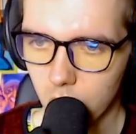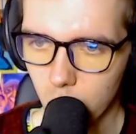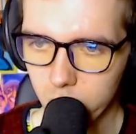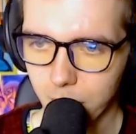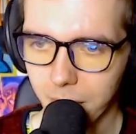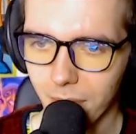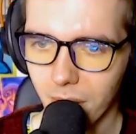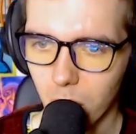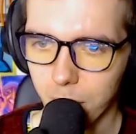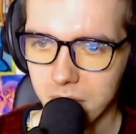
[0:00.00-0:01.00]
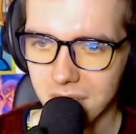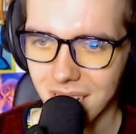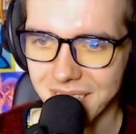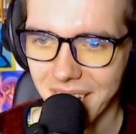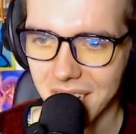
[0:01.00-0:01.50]
Will there be a follow-up on the
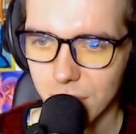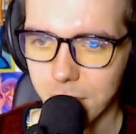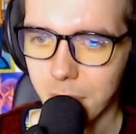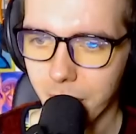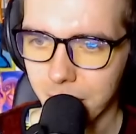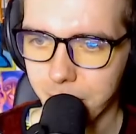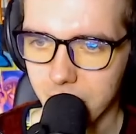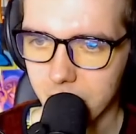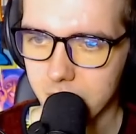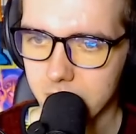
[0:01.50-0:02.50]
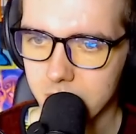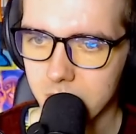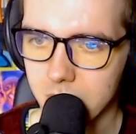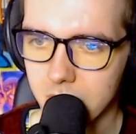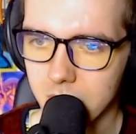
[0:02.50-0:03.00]
Titanic stream? It might be.
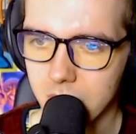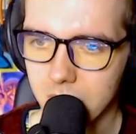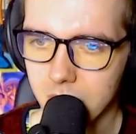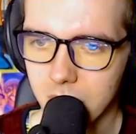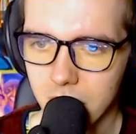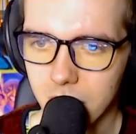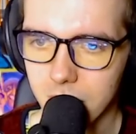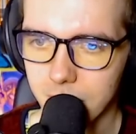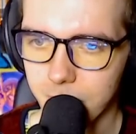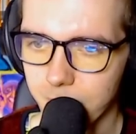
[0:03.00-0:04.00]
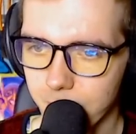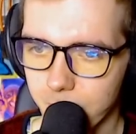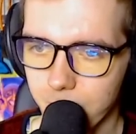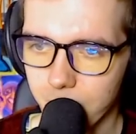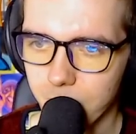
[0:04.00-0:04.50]
Um,
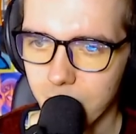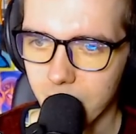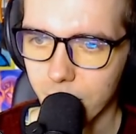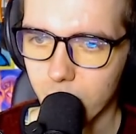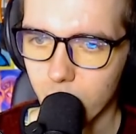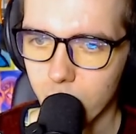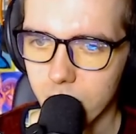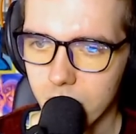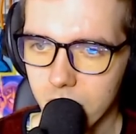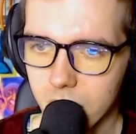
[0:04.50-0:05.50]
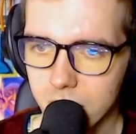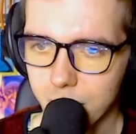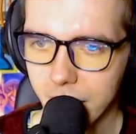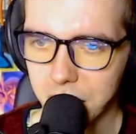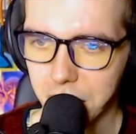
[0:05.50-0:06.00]
if you were to
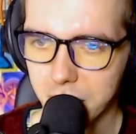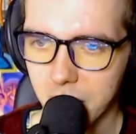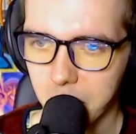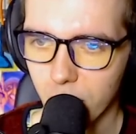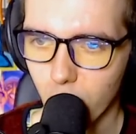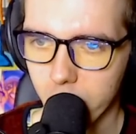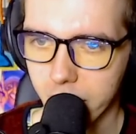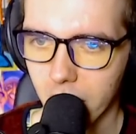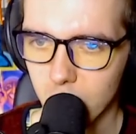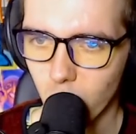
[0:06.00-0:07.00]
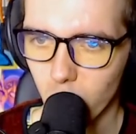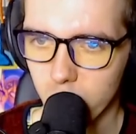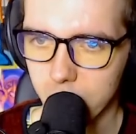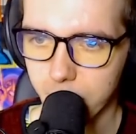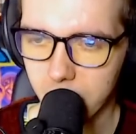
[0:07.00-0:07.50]
make a Geno Samuel 4 account, what
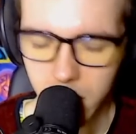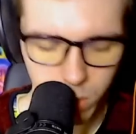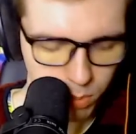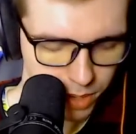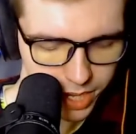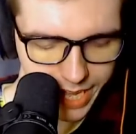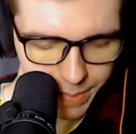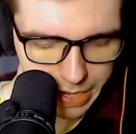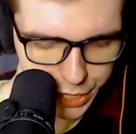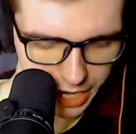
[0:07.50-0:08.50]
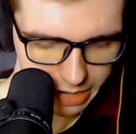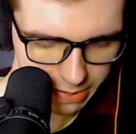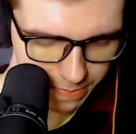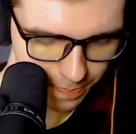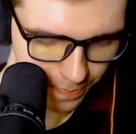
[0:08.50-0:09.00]
would it be? It would be a gaming channel.